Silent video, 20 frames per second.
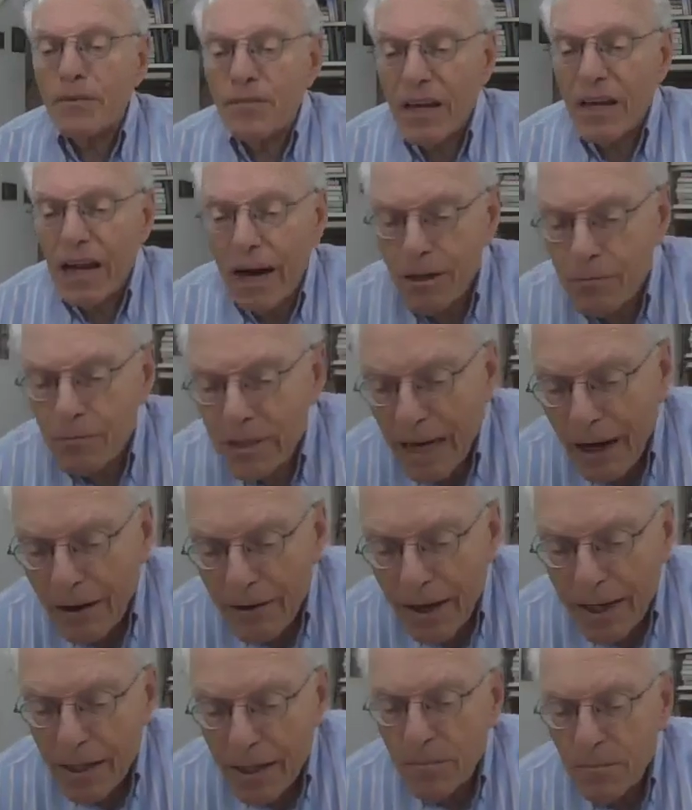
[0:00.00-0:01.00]
if he hired him
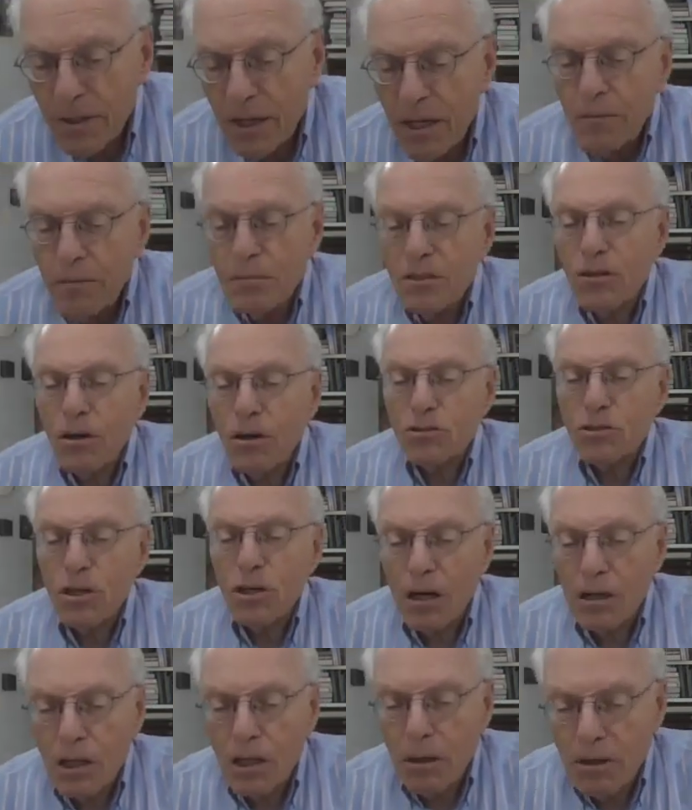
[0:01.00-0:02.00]
without Adam,
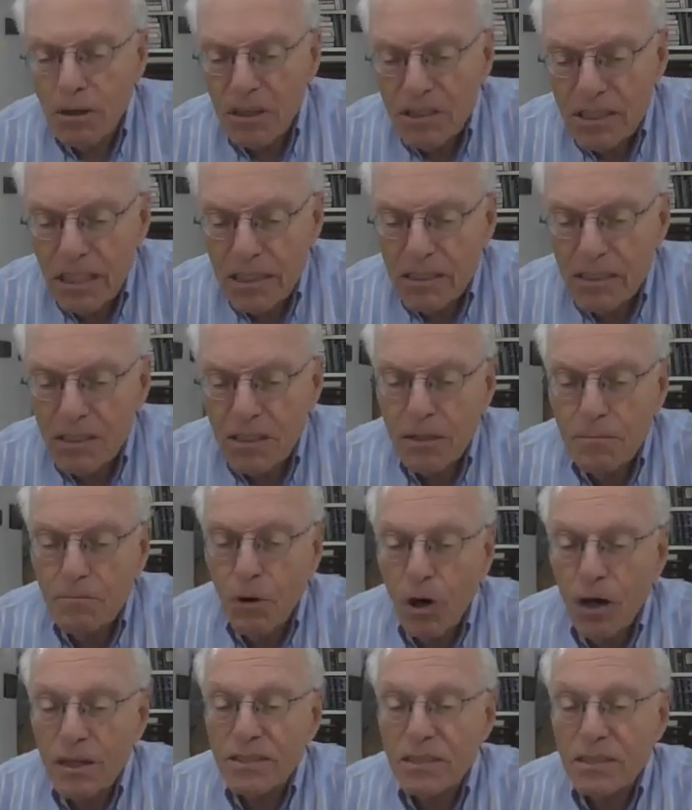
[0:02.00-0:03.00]
since the
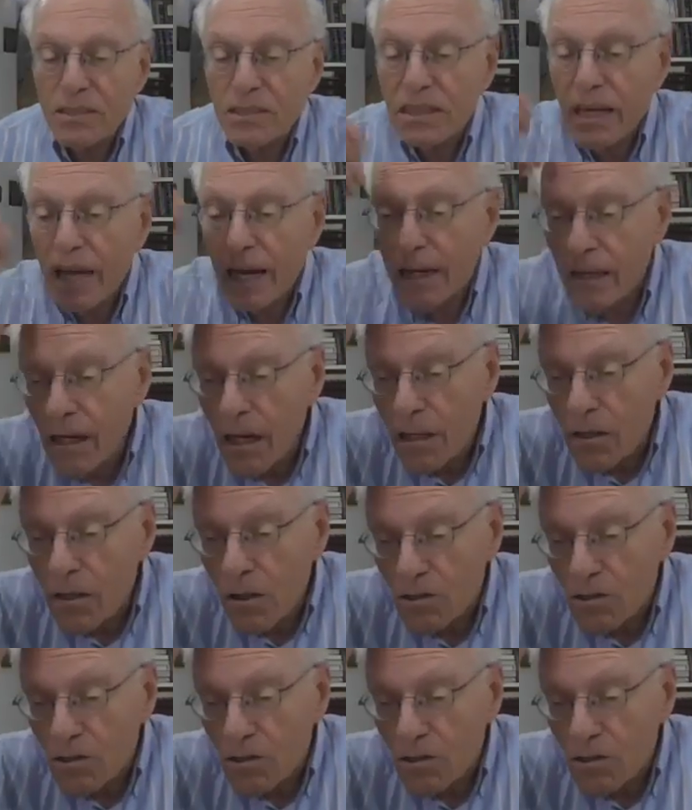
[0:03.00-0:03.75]
boss could say,